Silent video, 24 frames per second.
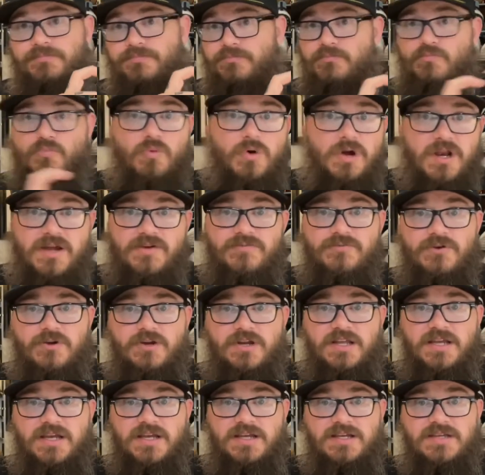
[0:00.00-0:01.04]
whatever
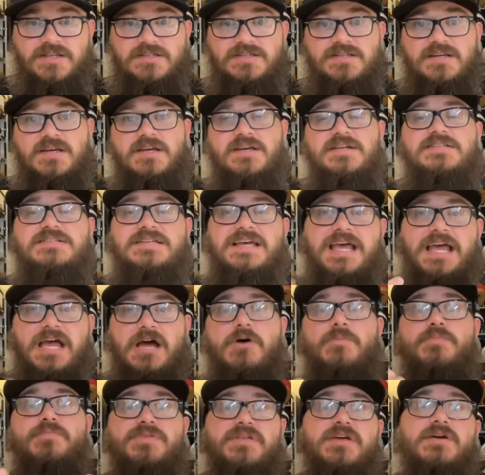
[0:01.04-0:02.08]
it is to
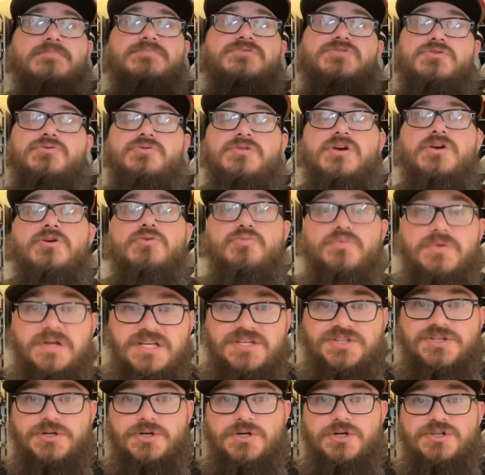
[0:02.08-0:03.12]
help them do their
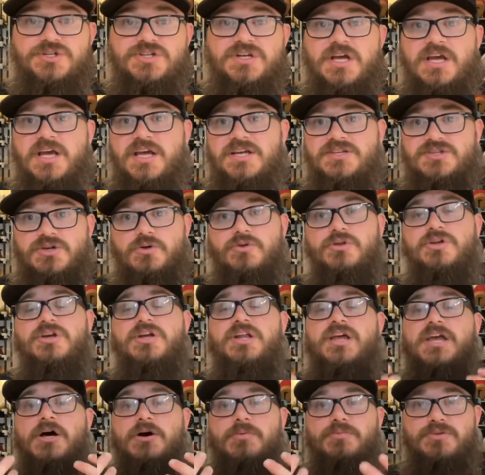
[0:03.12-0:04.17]
research is only going
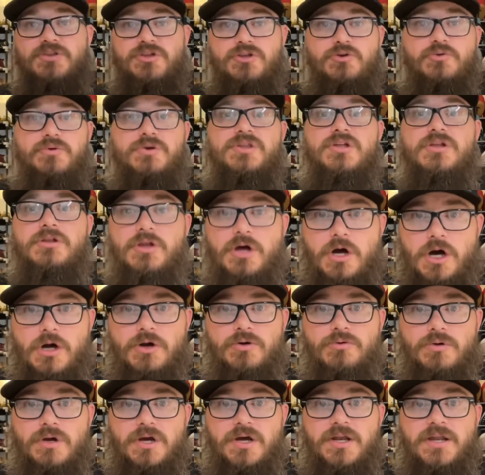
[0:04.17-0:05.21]
to help you in the long
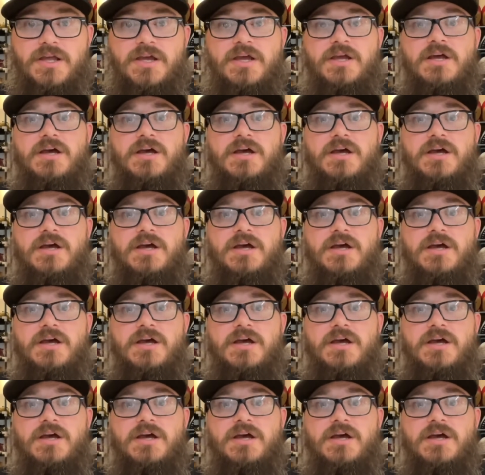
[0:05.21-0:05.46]
run.